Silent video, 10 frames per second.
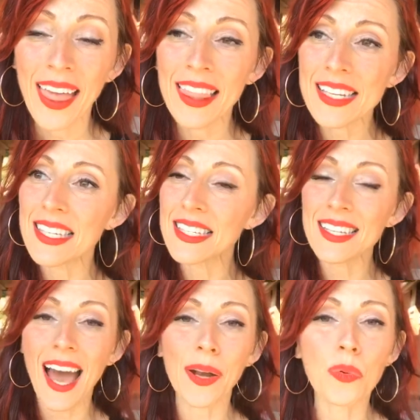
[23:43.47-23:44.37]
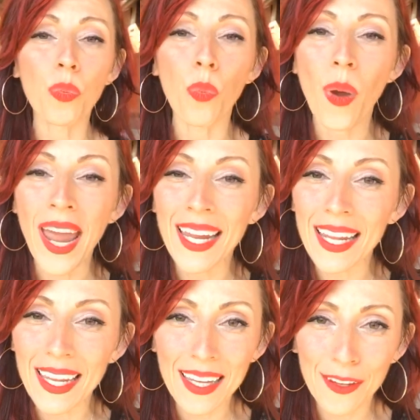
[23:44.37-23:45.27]
This is not a
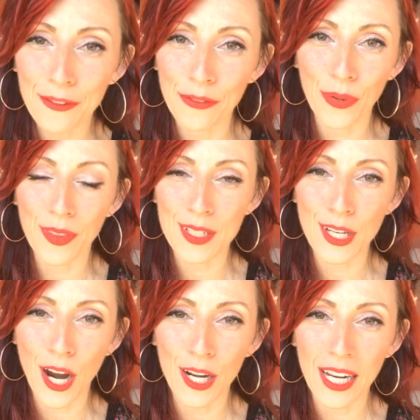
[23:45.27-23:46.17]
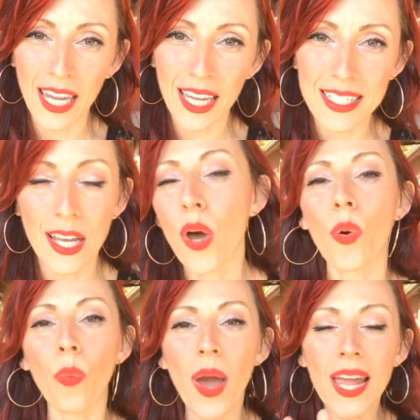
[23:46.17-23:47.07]
waiting for the target,
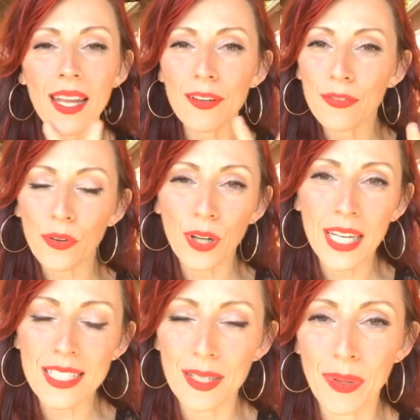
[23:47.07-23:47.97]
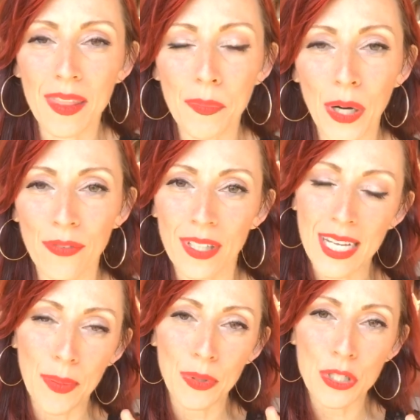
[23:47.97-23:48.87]
waiting for it to be the perfect
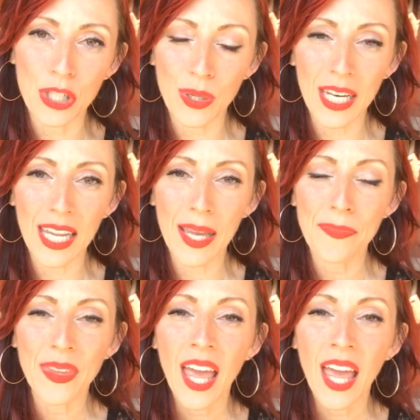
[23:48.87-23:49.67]
opportunity.